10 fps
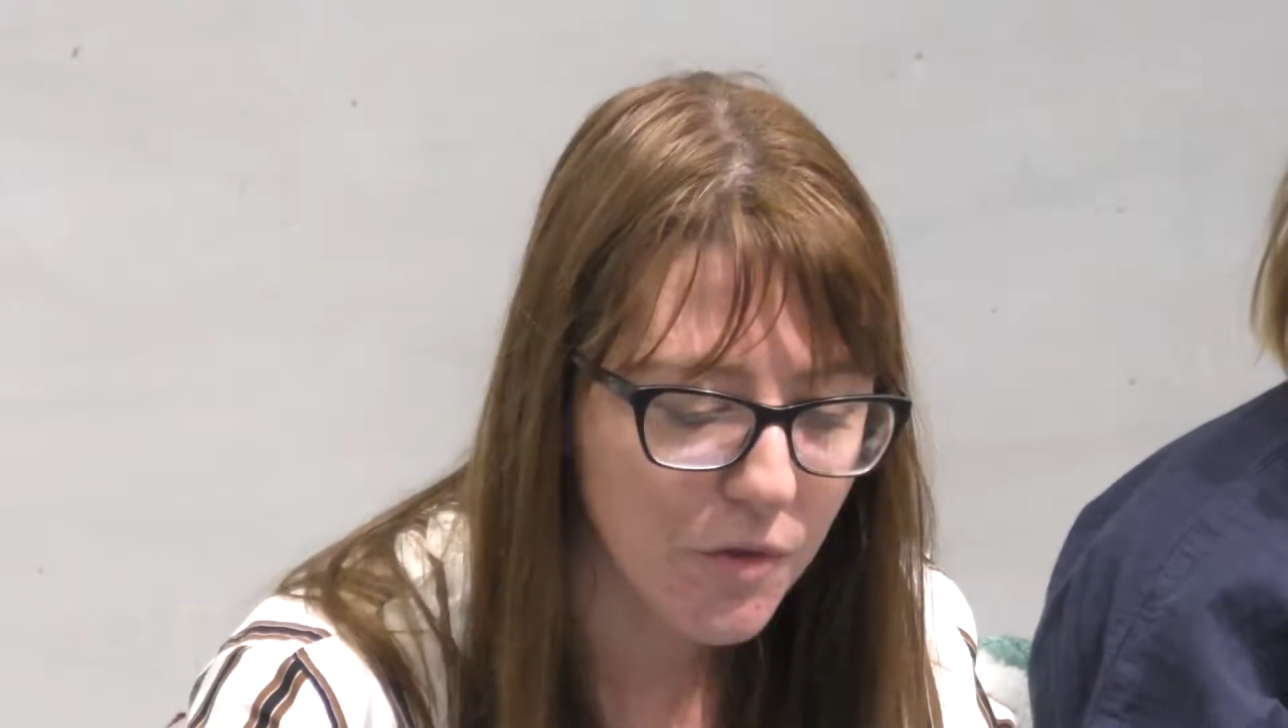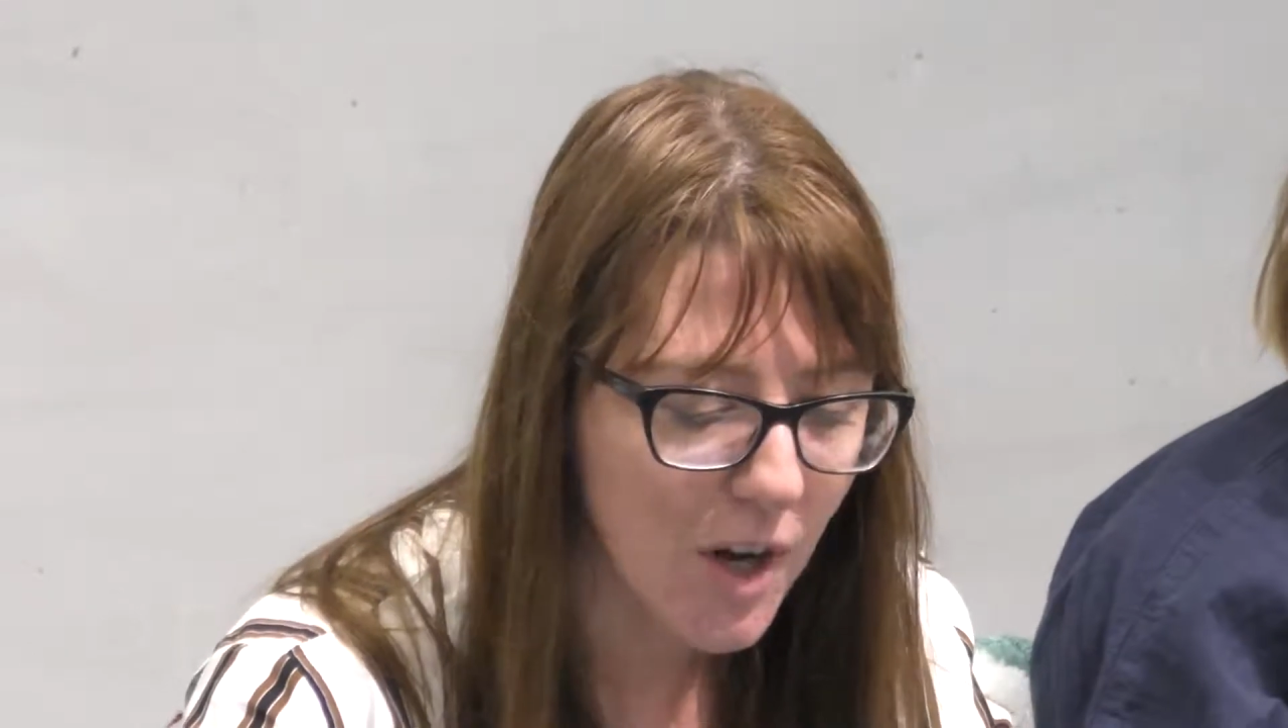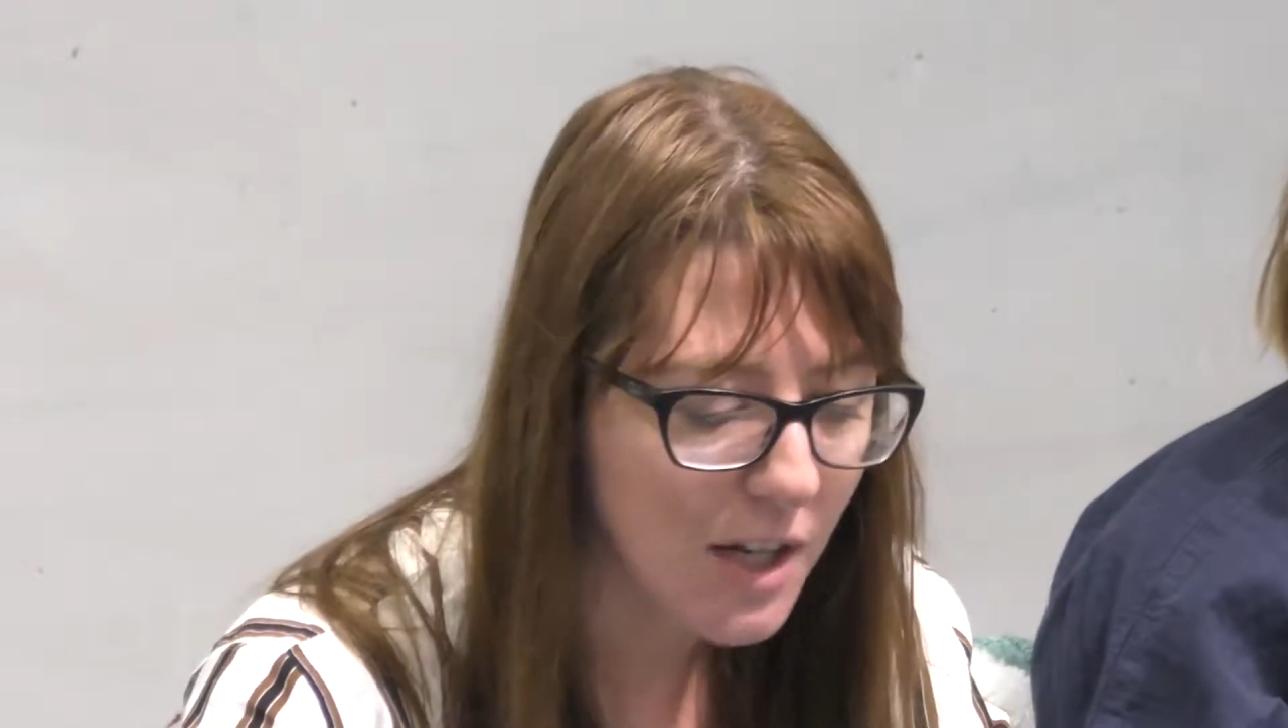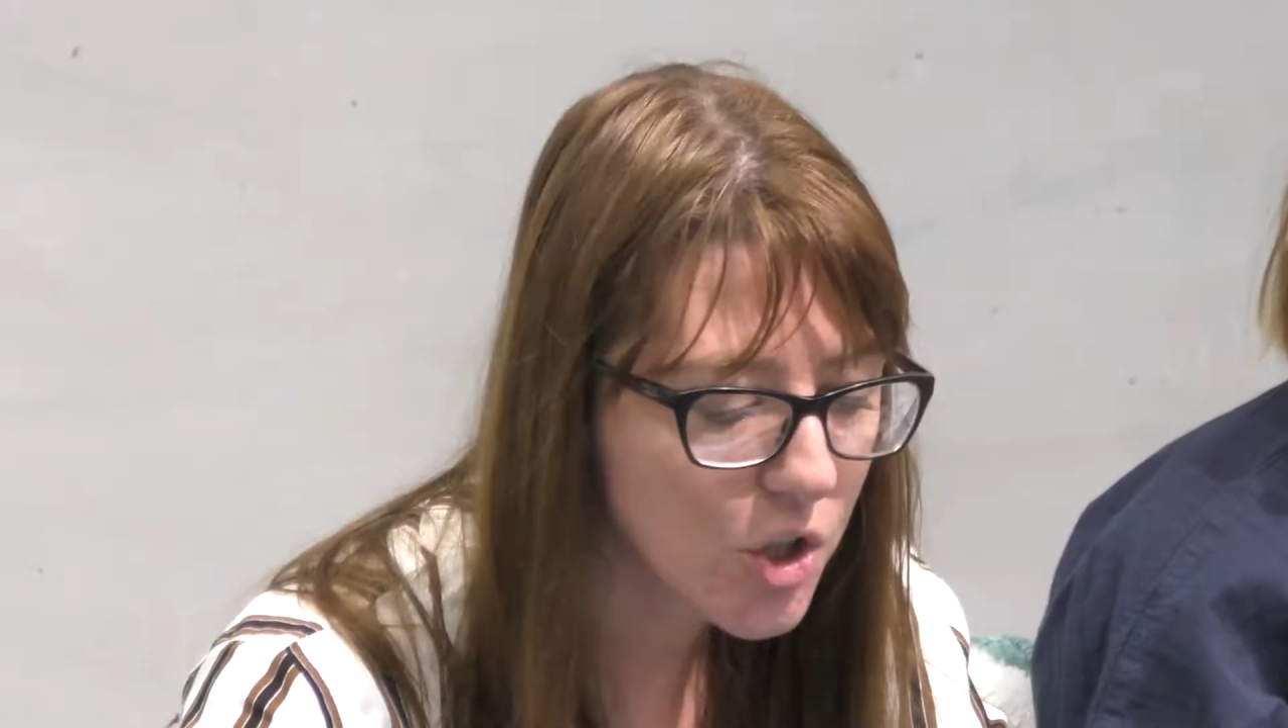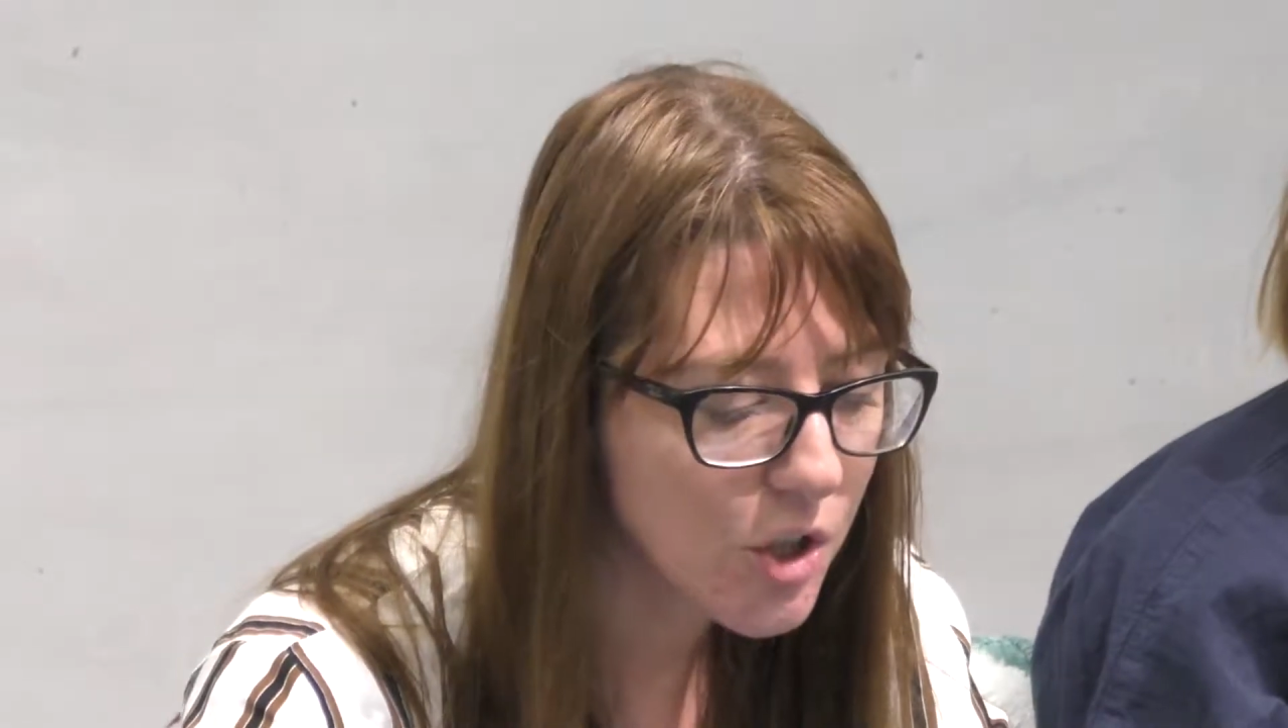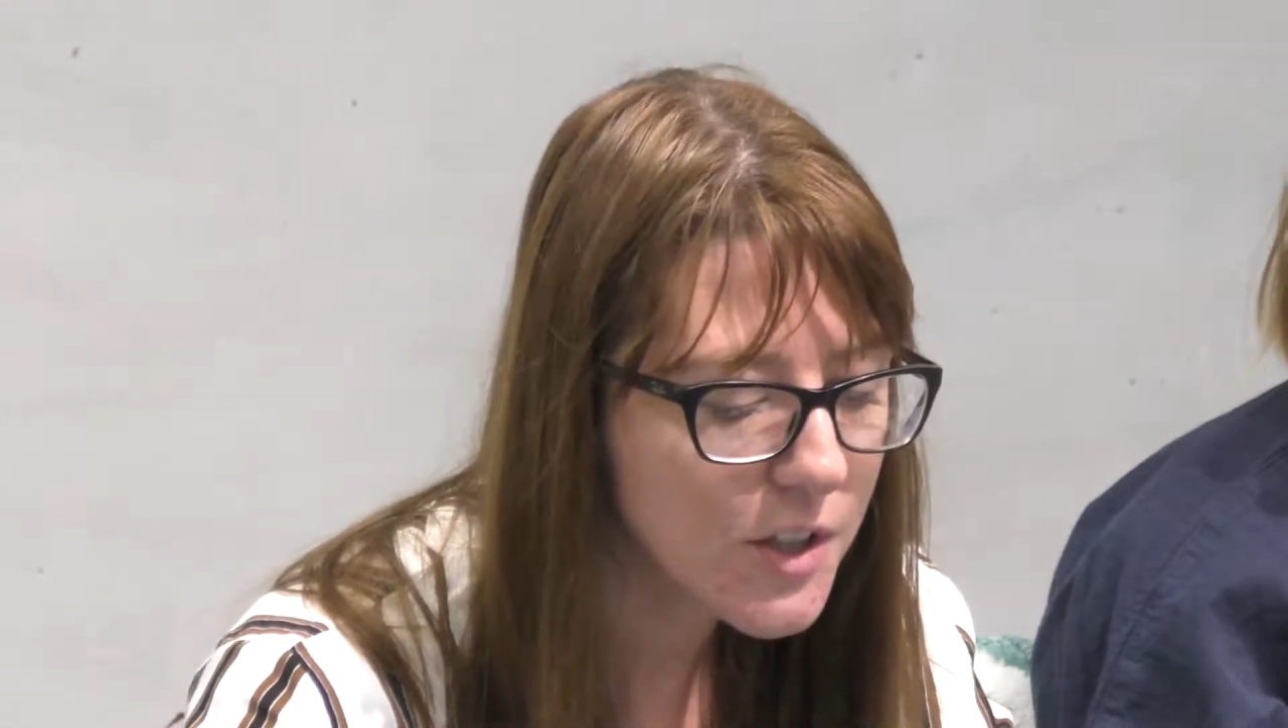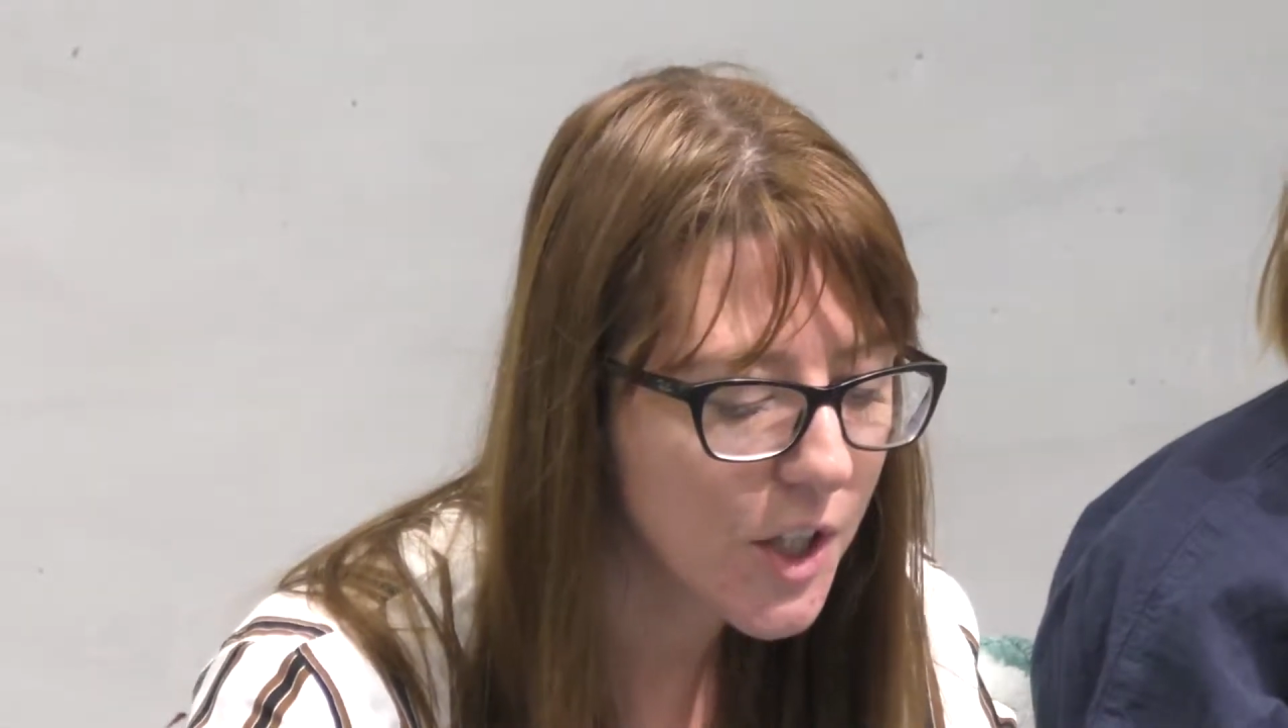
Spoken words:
of national